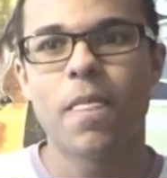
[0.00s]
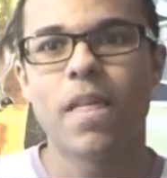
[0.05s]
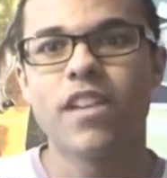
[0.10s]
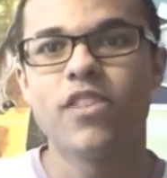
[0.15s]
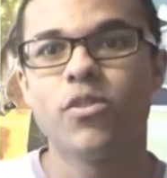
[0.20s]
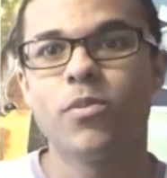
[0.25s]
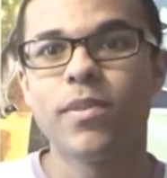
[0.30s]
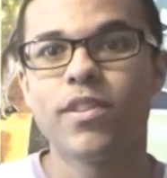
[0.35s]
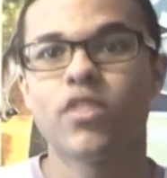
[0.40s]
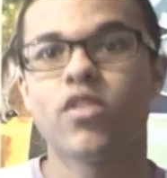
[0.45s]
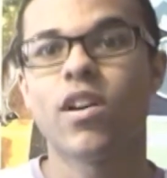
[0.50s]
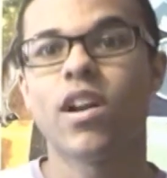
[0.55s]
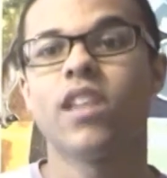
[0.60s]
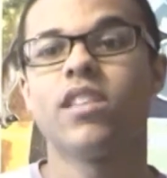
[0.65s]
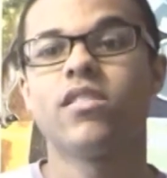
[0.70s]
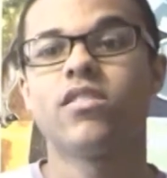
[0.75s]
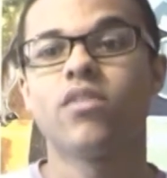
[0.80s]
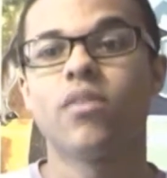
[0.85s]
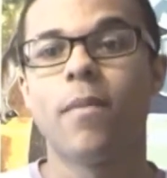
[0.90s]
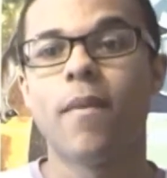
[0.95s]
they should be
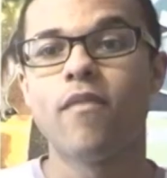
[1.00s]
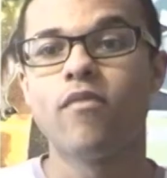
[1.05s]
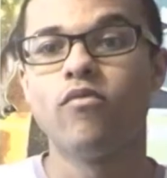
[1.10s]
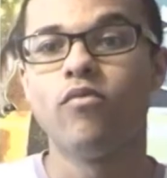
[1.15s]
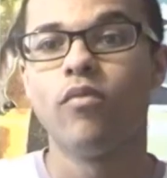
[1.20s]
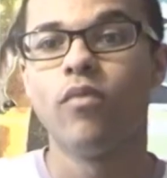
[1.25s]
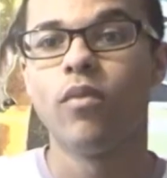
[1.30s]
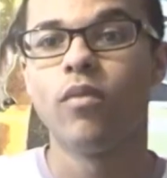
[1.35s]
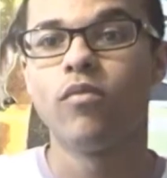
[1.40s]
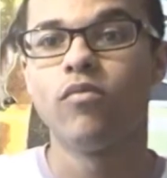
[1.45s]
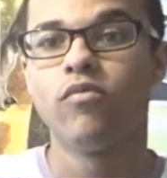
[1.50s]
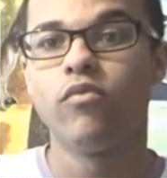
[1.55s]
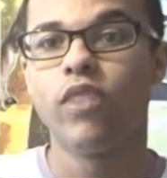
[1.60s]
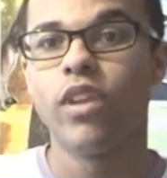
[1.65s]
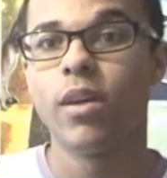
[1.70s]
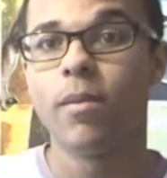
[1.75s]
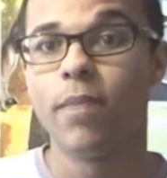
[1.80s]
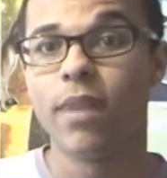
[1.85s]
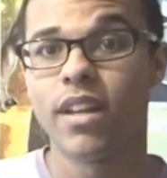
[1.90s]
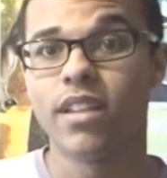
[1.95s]
trying to
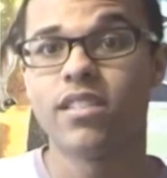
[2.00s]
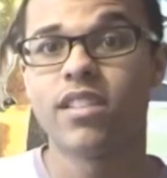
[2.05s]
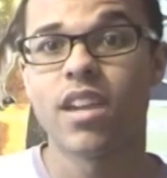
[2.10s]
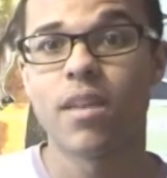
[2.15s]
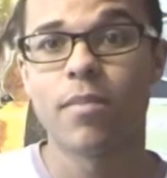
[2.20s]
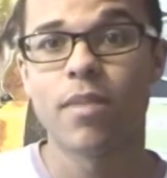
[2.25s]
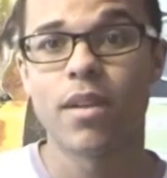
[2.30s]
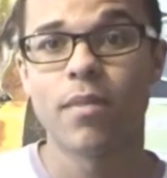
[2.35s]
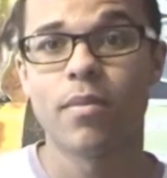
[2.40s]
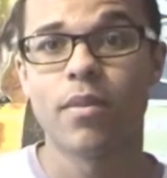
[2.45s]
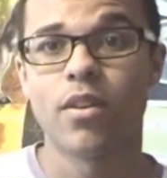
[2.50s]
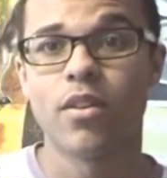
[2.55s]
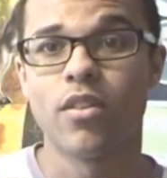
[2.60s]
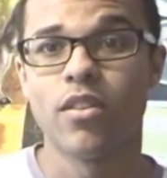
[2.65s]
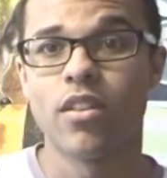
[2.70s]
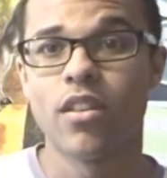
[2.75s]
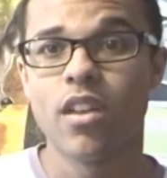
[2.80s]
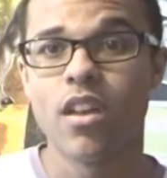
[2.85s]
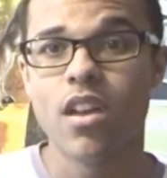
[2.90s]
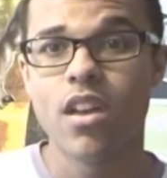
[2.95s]
rehabilitate people
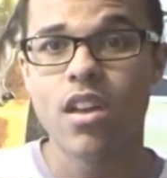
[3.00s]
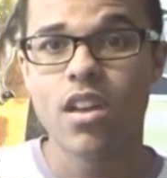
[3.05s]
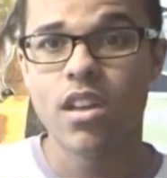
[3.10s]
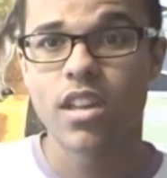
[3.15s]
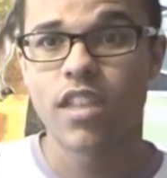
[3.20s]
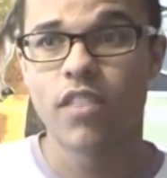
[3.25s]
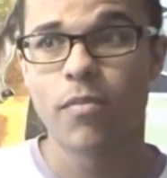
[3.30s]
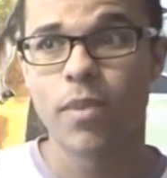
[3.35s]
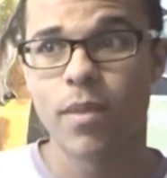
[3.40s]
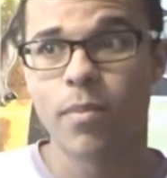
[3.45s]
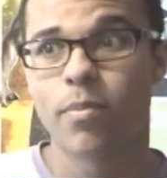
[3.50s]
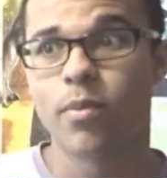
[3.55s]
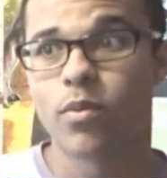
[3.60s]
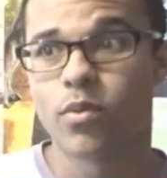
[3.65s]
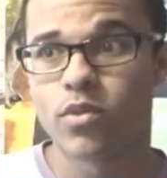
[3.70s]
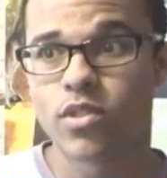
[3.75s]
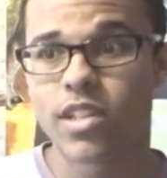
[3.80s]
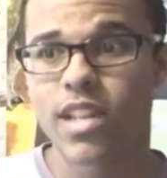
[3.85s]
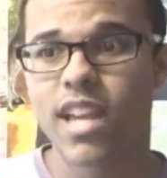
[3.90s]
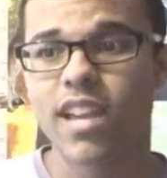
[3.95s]
and give
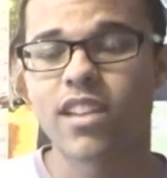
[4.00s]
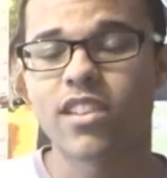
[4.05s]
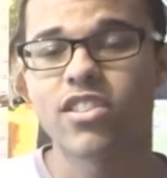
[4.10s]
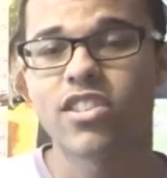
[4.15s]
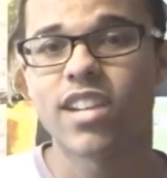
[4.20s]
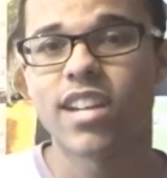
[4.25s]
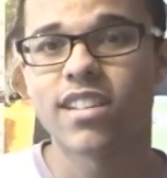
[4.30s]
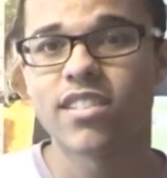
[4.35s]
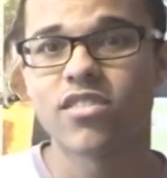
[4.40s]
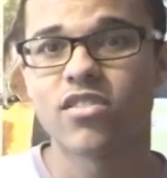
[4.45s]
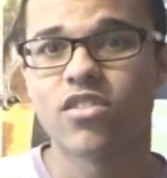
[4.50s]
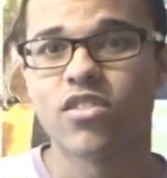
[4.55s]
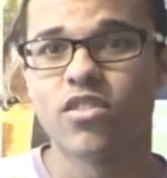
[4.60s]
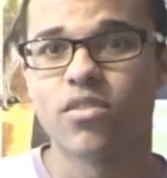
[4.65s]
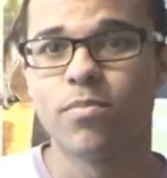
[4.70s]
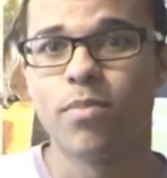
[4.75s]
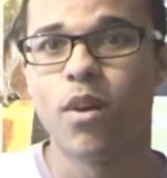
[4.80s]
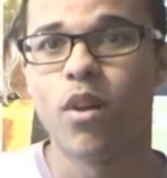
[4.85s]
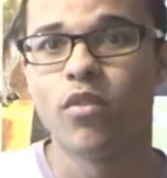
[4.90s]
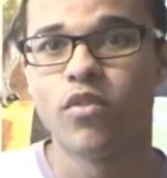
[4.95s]
people second
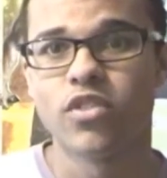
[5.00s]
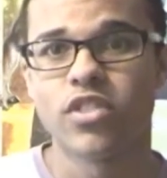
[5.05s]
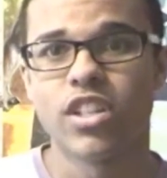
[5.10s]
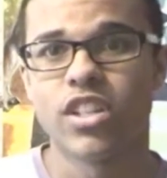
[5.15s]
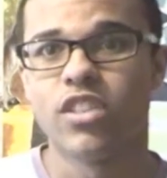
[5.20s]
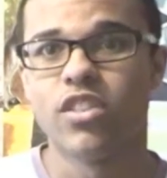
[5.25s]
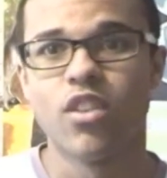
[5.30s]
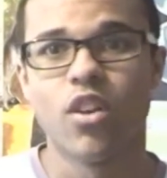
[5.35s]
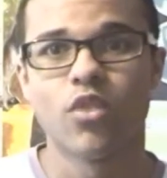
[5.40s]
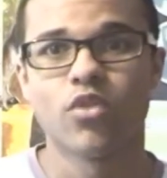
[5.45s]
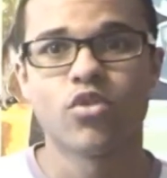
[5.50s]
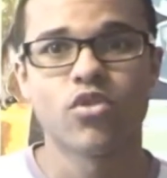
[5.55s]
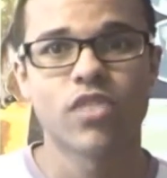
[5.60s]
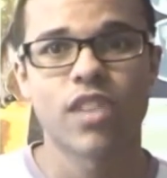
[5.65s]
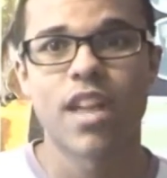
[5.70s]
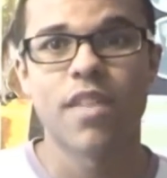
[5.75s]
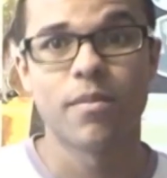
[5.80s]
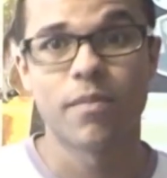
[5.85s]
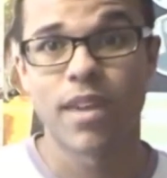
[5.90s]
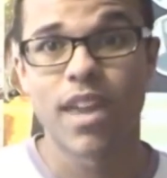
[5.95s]
chances, but obviously not
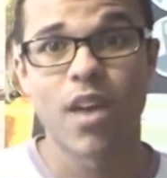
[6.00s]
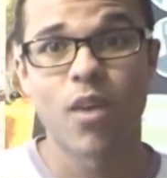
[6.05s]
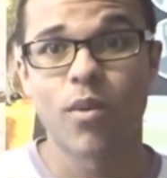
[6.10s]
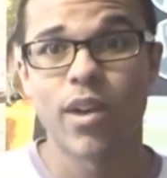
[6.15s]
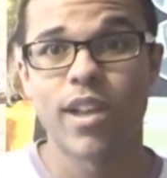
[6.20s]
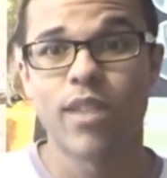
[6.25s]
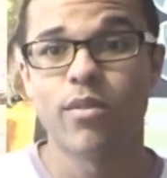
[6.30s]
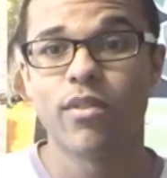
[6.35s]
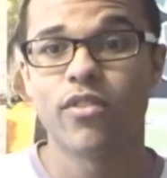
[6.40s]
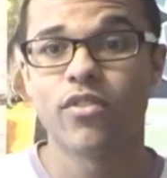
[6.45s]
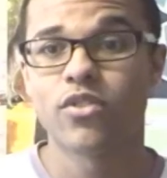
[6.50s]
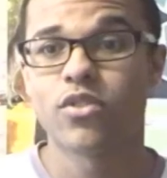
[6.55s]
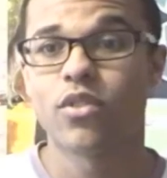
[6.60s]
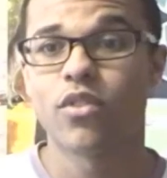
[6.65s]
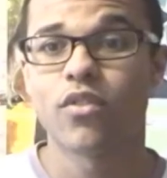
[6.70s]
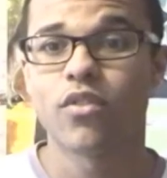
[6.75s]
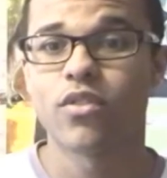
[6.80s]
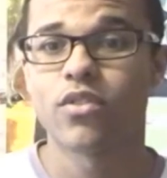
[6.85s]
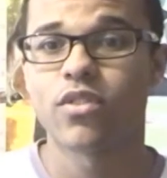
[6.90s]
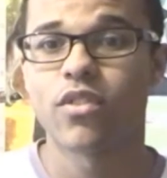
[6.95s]
just let them get away with
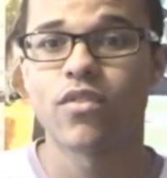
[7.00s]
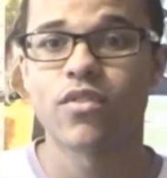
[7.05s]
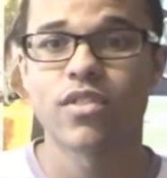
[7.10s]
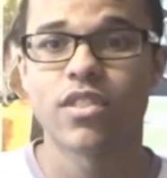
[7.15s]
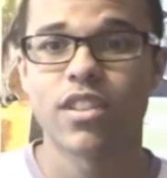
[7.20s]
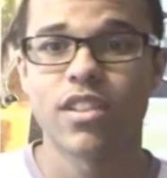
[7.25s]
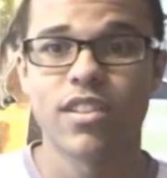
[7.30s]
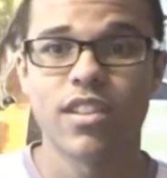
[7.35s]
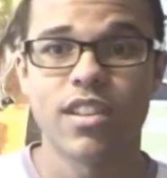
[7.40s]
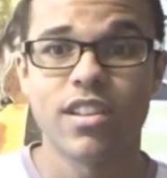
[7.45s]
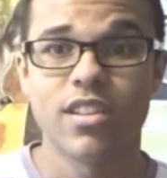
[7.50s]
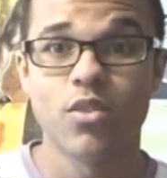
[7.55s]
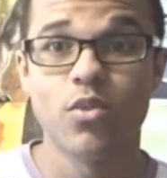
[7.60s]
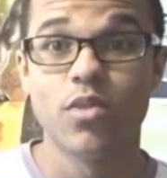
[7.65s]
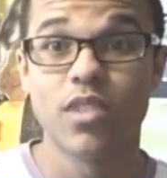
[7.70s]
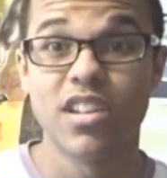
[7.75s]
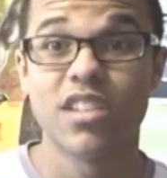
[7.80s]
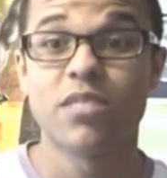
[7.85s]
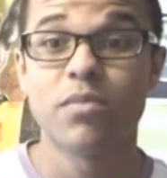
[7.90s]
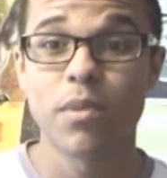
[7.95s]
stuff, because obviously they
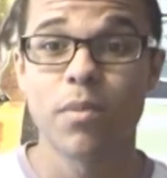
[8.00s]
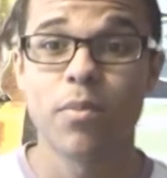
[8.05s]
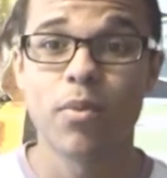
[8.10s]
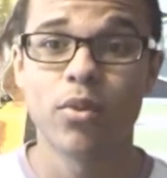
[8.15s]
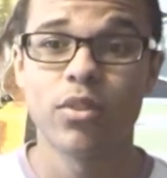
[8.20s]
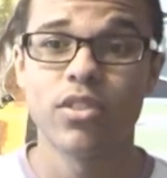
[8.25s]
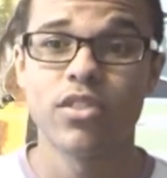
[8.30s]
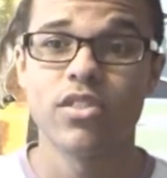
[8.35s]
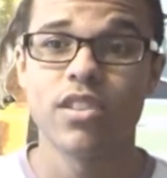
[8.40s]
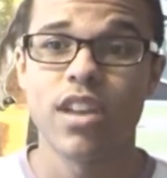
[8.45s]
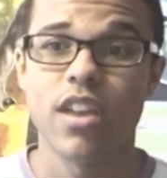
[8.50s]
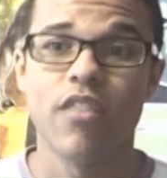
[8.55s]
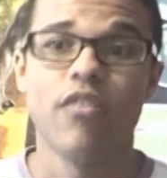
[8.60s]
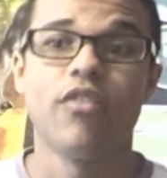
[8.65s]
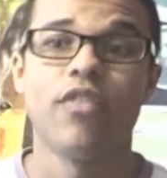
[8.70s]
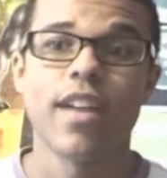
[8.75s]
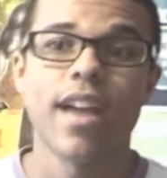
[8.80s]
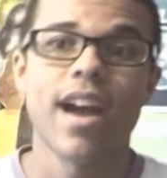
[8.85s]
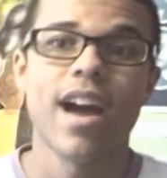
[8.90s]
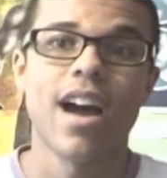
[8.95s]
do need to be punished
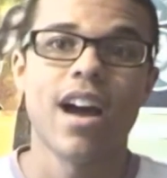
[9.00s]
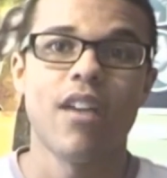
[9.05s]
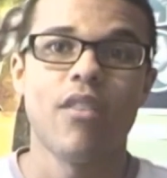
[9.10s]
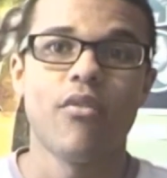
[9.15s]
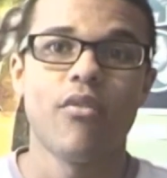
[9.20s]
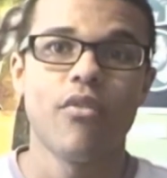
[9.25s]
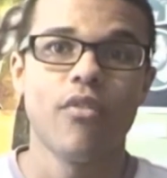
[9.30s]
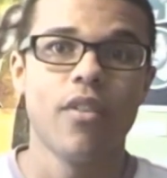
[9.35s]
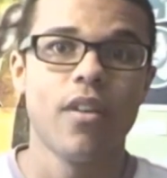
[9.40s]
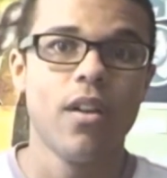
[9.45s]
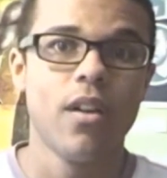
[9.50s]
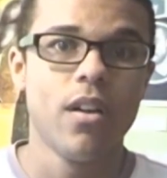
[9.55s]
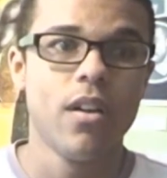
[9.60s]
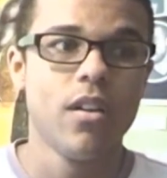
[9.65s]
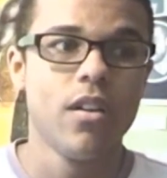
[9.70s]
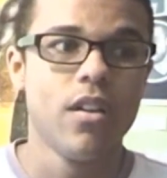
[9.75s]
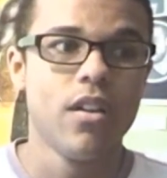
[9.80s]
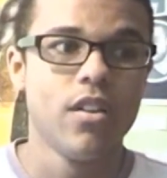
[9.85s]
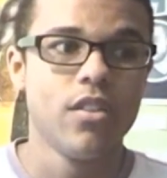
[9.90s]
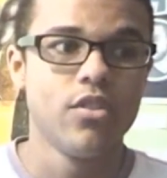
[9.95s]
if they have
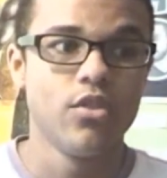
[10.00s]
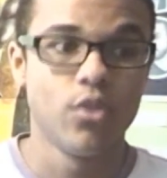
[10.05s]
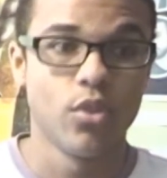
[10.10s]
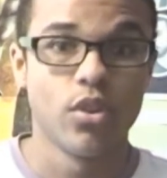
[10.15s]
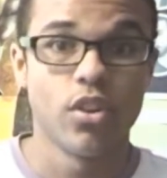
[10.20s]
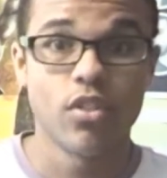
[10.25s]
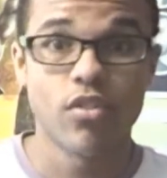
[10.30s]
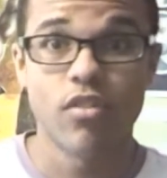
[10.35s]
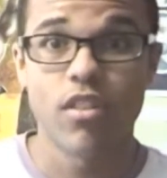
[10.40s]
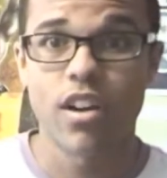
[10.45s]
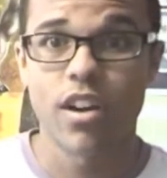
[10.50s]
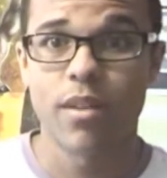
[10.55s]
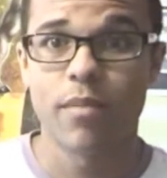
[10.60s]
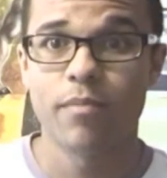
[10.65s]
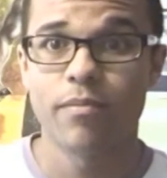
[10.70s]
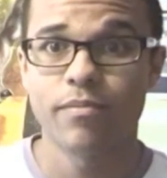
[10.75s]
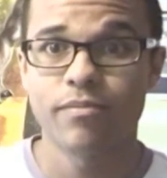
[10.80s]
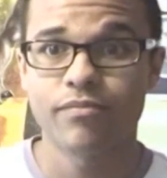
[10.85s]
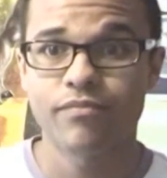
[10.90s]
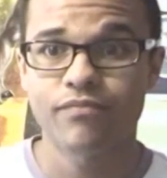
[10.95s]
done a
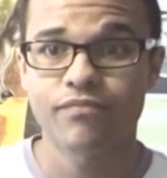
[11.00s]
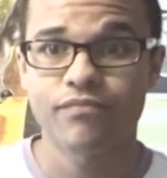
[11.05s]
crime.